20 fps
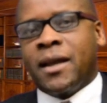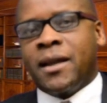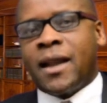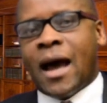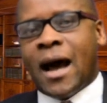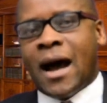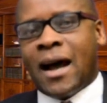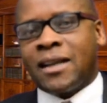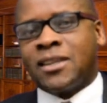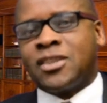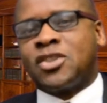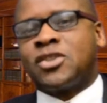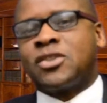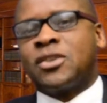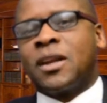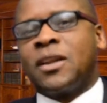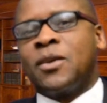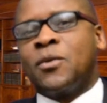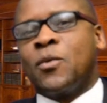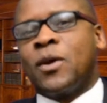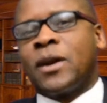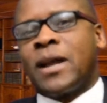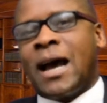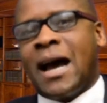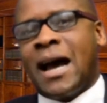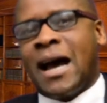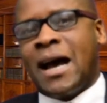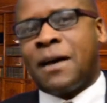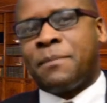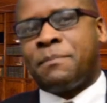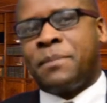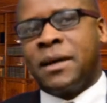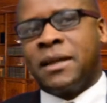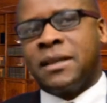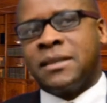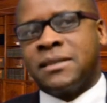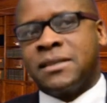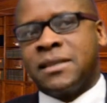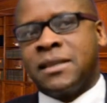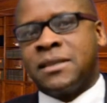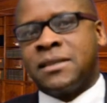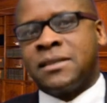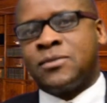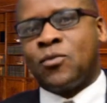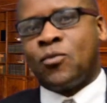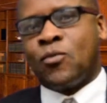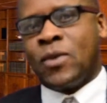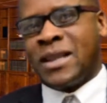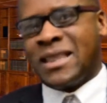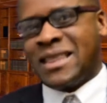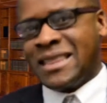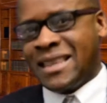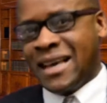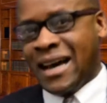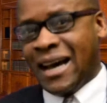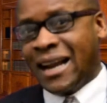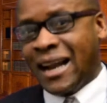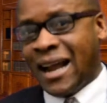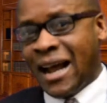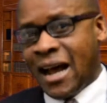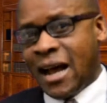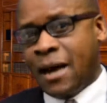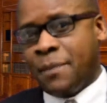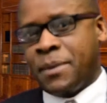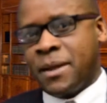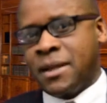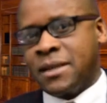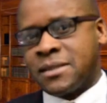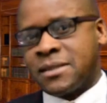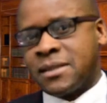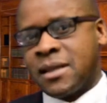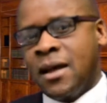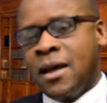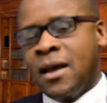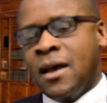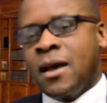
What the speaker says: And actually what happens is when that happens,